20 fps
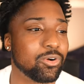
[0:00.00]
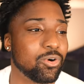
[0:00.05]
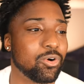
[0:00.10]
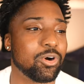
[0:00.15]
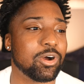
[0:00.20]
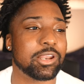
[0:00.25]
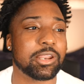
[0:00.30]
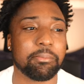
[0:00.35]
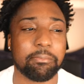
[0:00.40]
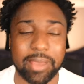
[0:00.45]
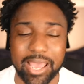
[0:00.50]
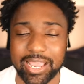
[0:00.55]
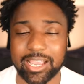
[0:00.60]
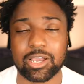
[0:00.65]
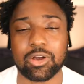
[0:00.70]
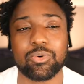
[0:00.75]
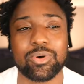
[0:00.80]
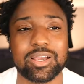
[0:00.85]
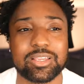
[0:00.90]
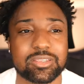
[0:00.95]
on
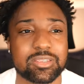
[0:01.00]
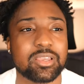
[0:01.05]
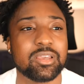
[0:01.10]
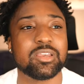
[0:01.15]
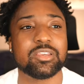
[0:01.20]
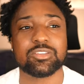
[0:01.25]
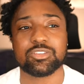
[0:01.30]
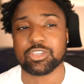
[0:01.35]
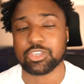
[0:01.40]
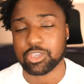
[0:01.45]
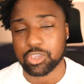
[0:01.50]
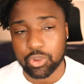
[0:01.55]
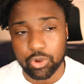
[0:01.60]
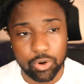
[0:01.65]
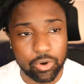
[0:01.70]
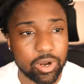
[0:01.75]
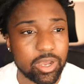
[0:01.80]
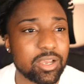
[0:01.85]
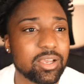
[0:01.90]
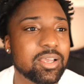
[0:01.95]
macOS
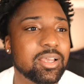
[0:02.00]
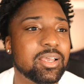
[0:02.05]
Sequoia.